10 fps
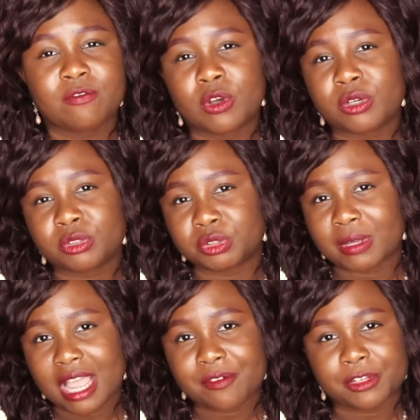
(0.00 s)
photos
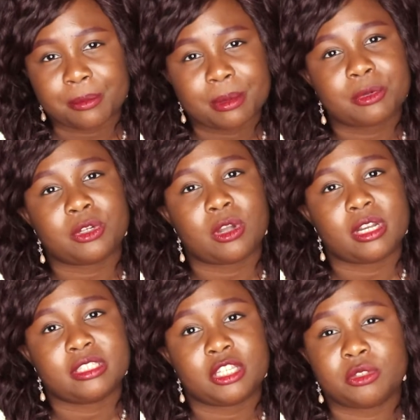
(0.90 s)
you have on your memory
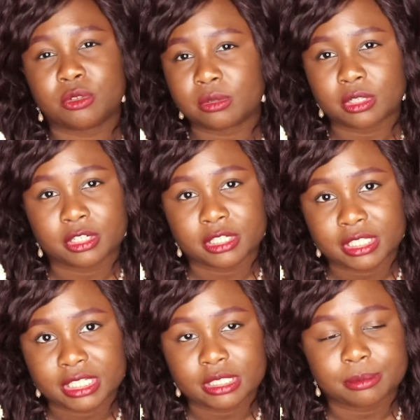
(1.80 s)
card that you no longer
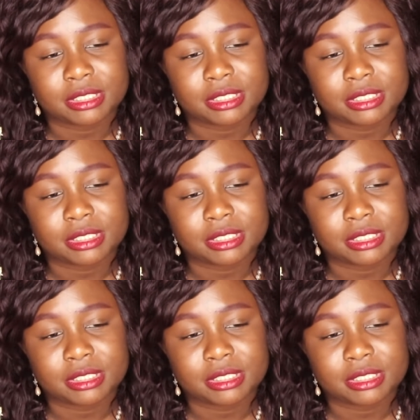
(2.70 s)
need,